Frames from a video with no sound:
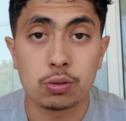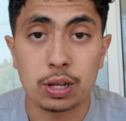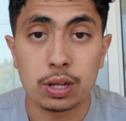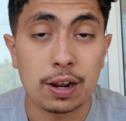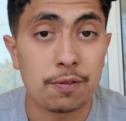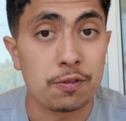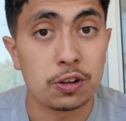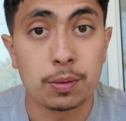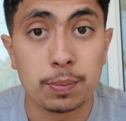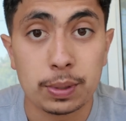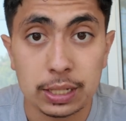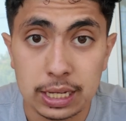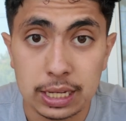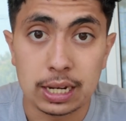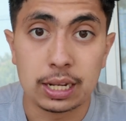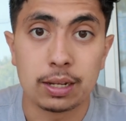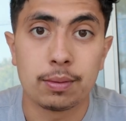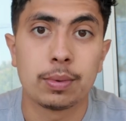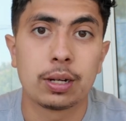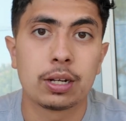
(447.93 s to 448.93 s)
can for the
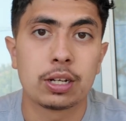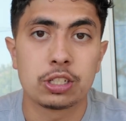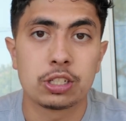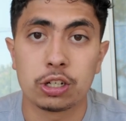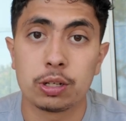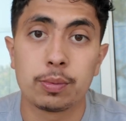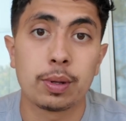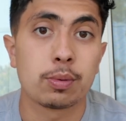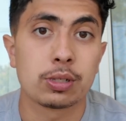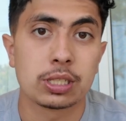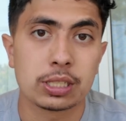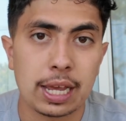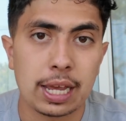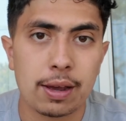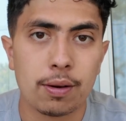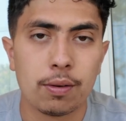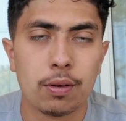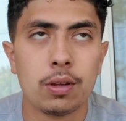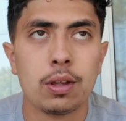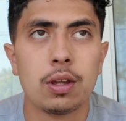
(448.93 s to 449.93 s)
beginning, because you're going to be able to
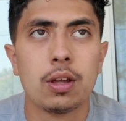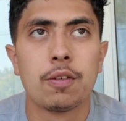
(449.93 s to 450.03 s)
scale.